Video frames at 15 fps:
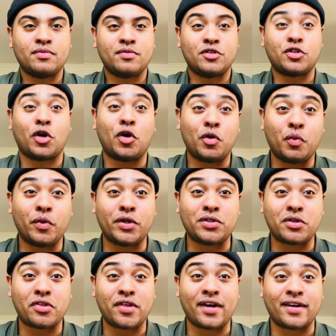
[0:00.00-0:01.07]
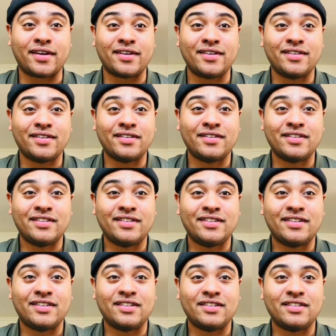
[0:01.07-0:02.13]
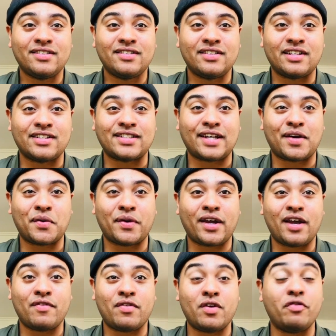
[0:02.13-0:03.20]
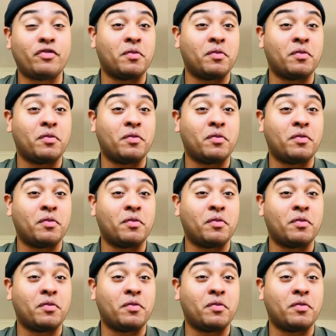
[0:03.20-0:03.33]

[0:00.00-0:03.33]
So, what did you think? Did it sound okay to you?